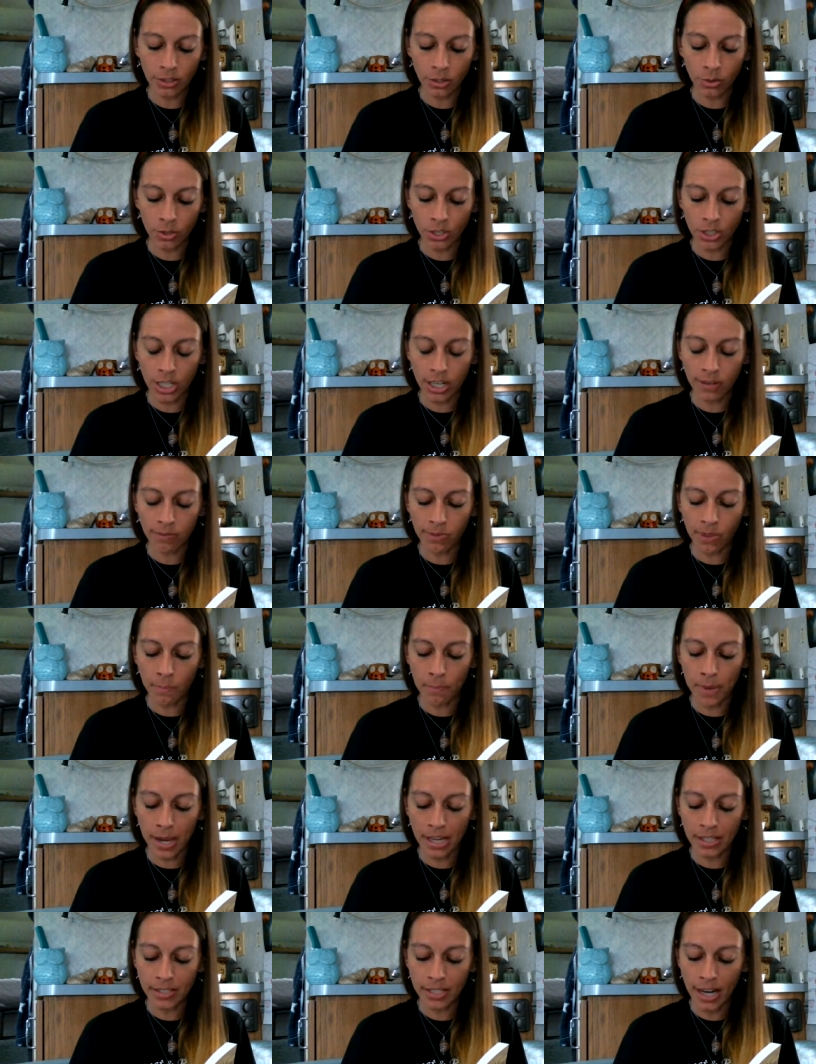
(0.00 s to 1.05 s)
to achieve the
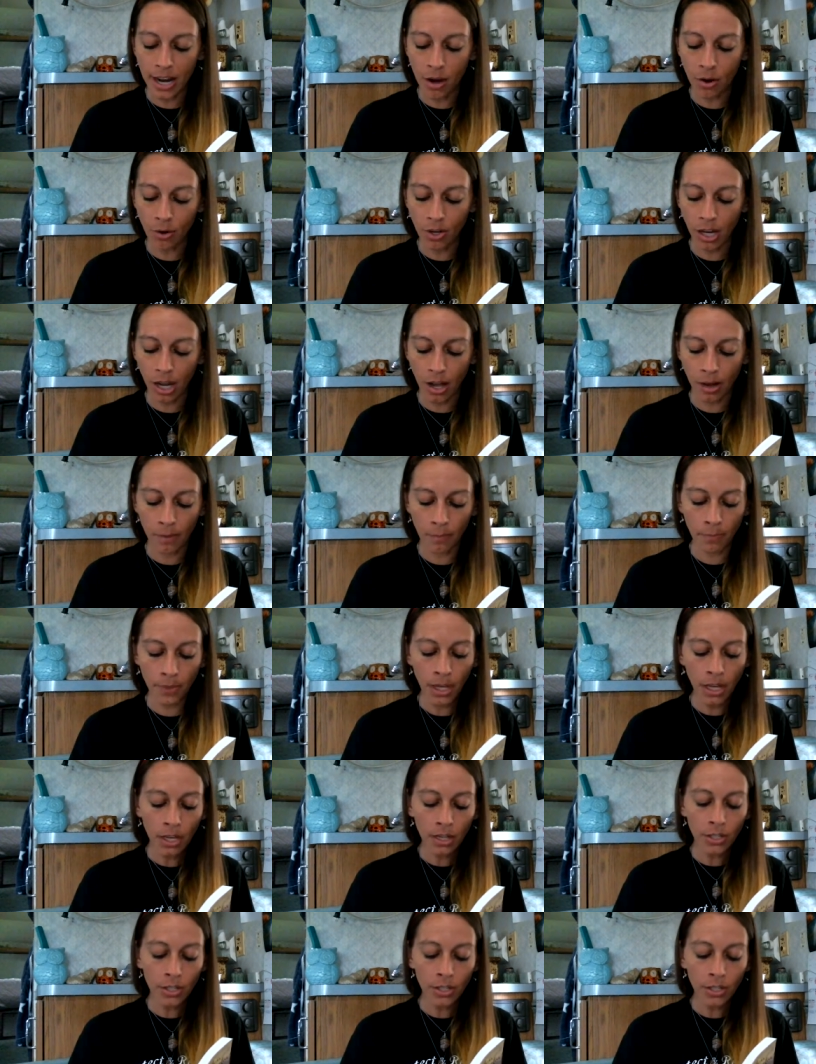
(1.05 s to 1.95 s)
best outcome